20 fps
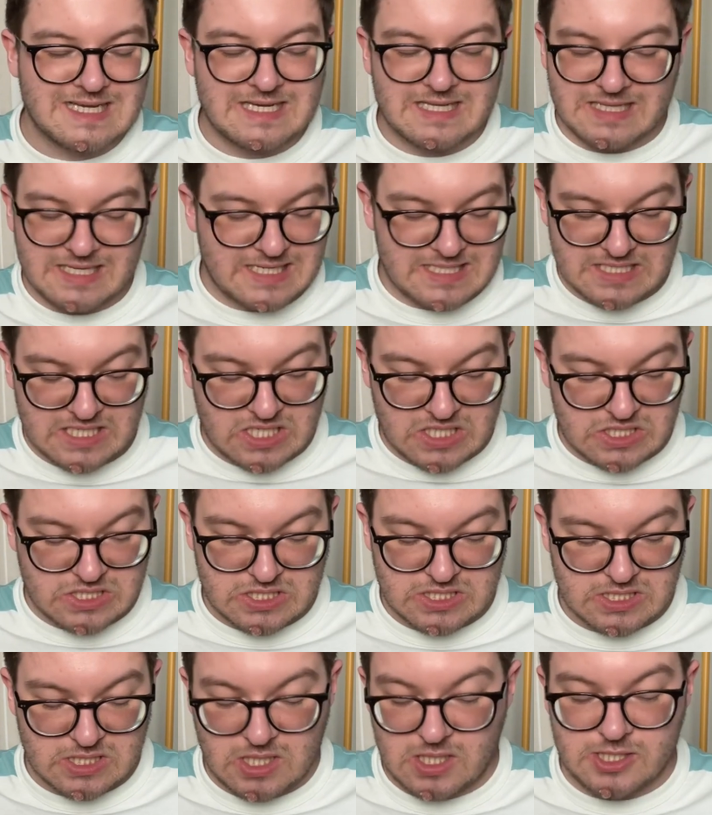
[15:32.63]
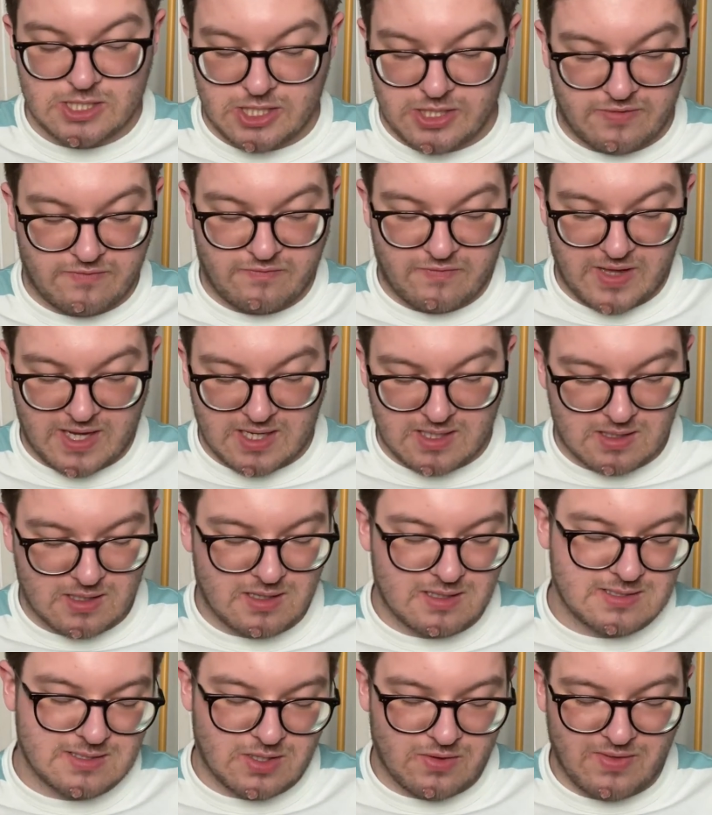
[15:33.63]
These aren't, I don't think.
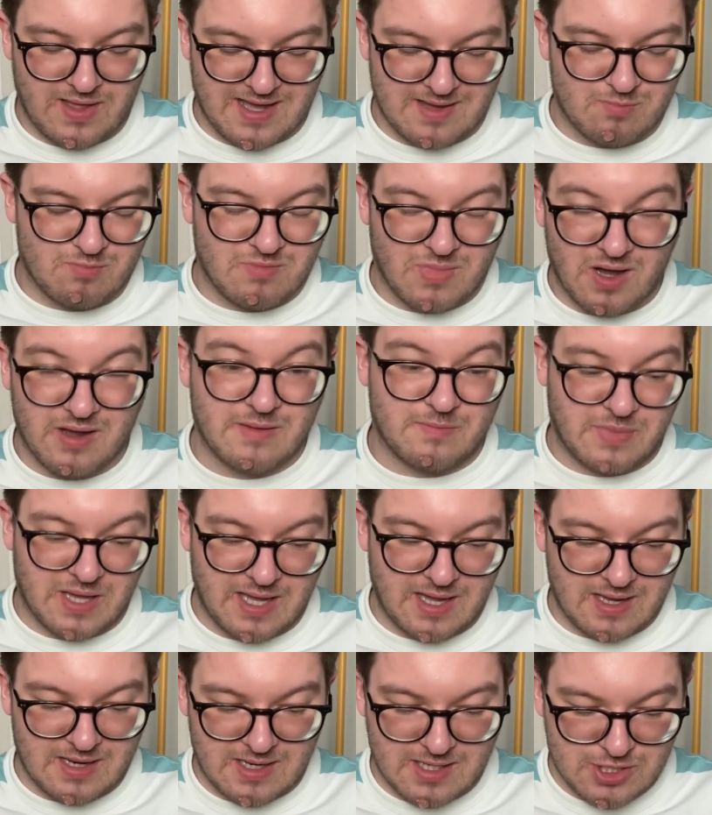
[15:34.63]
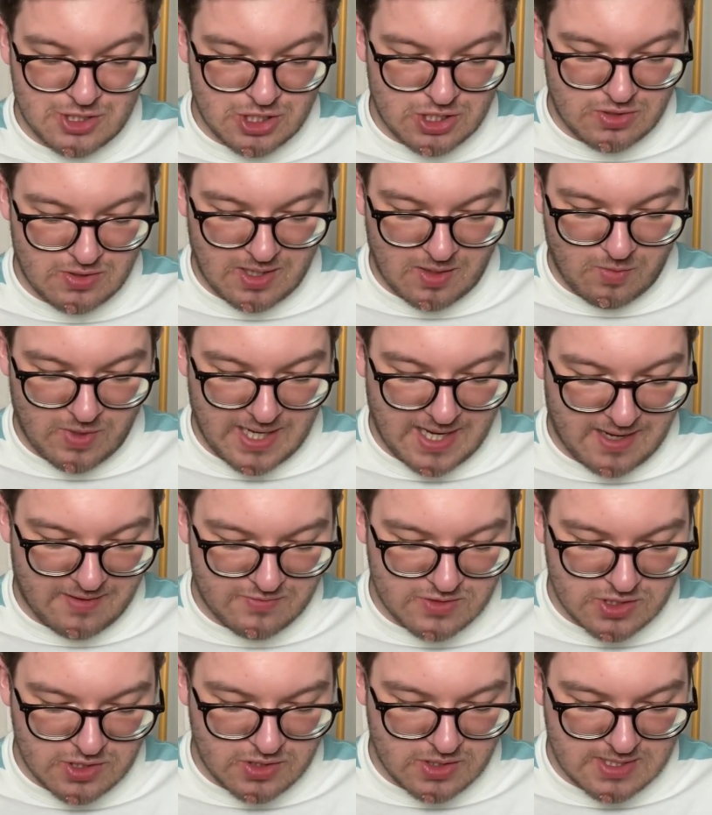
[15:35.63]
So that might be an issue that we have
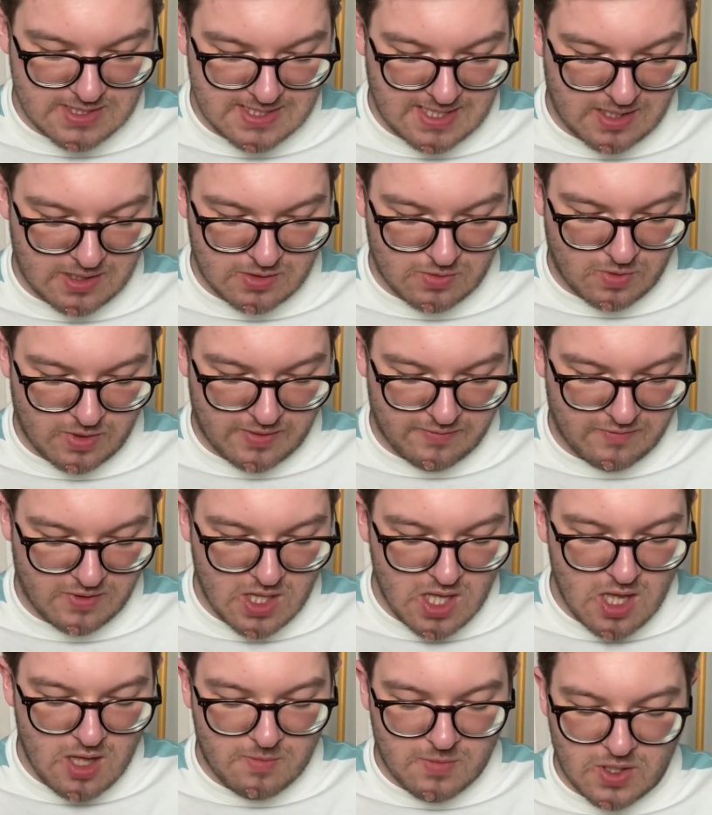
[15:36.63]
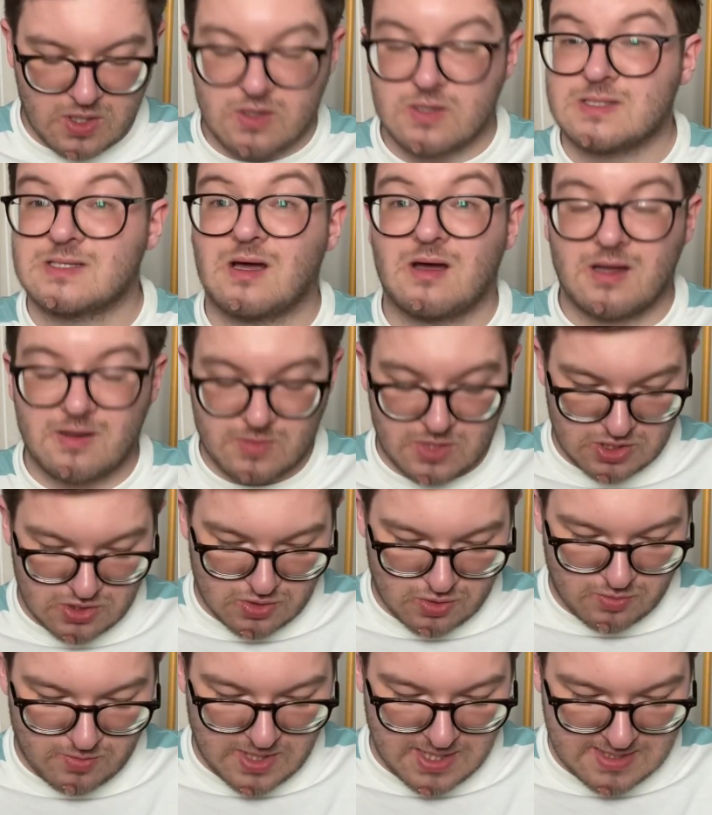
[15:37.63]
to contend with, because I'm a
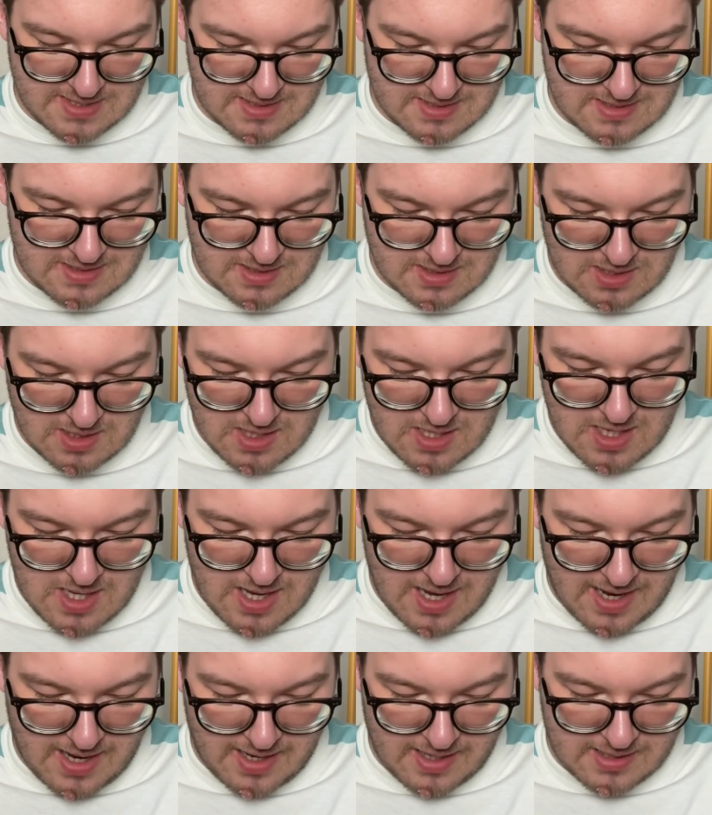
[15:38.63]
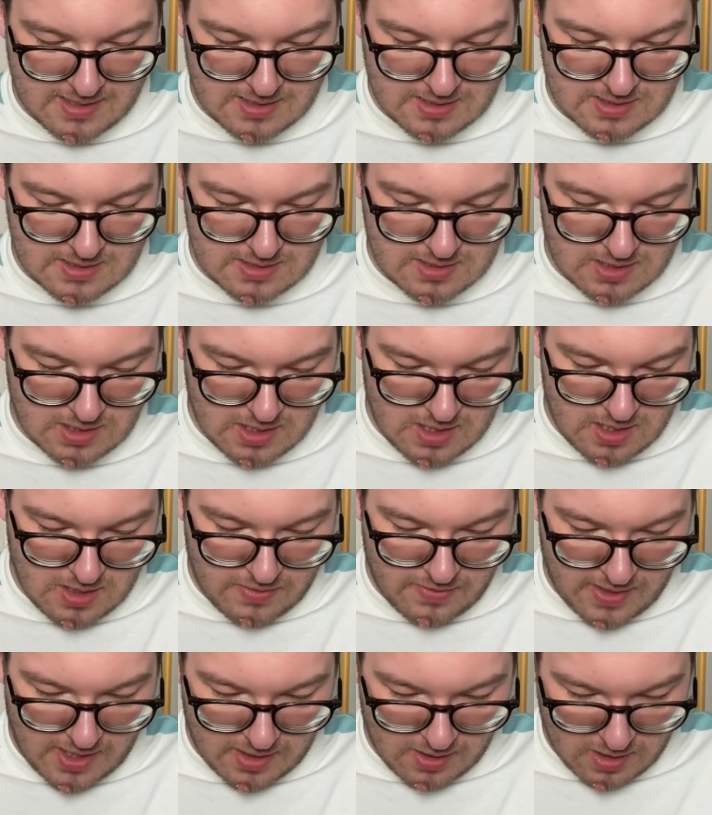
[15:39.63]
short person and
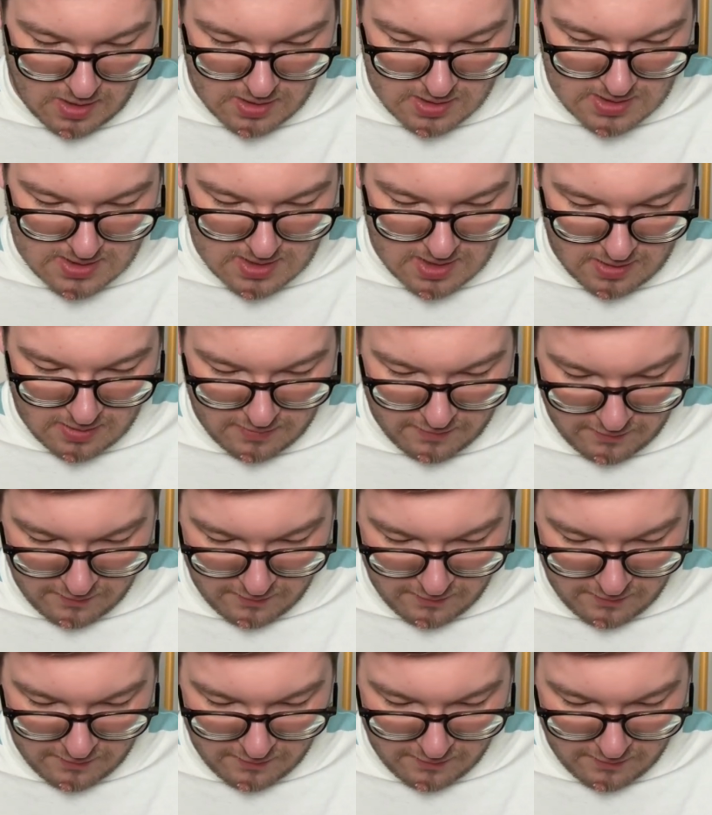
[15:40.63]
that kind of stuff.